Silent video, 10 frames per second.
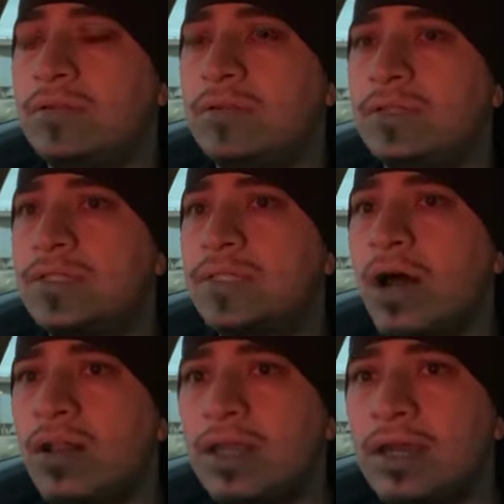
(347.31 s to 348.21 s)

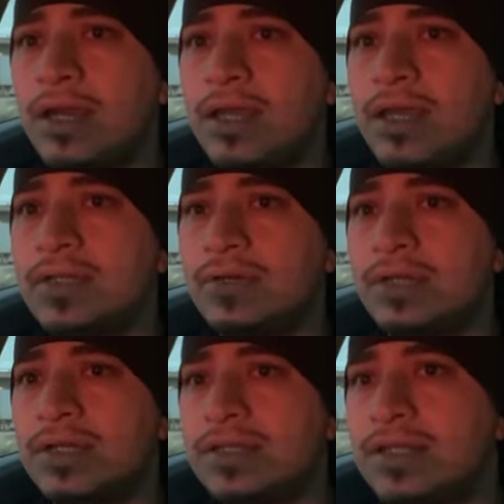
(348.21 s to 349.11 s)
solid, I guess, or
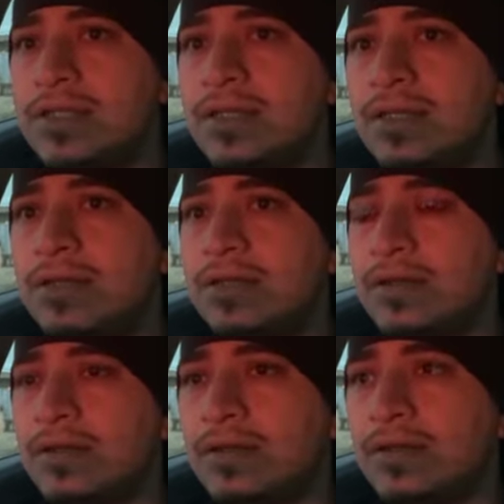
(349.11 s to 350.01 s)
consistent.
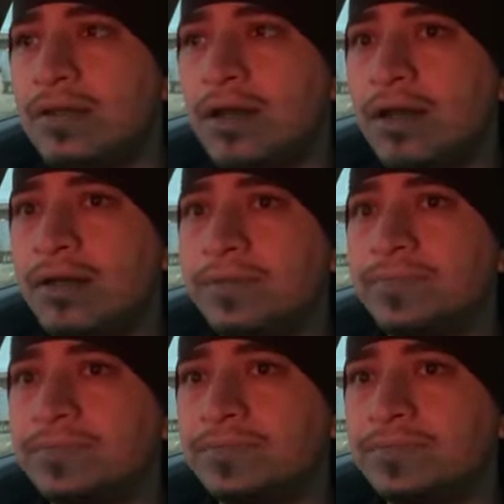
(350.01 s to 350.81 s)
Um,